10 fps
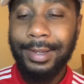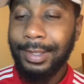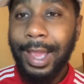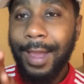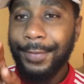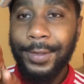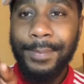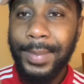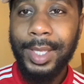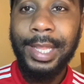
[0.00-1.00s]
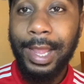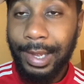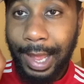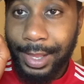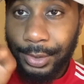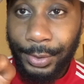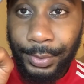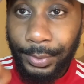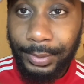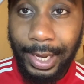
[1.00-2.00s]
You have to admit that at
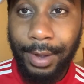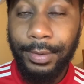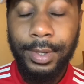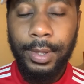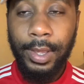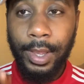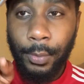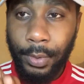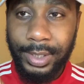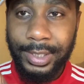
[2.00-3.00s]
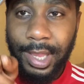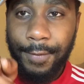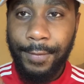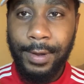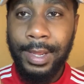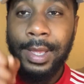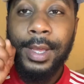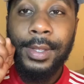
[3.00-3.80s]
2-0 down, it was definitely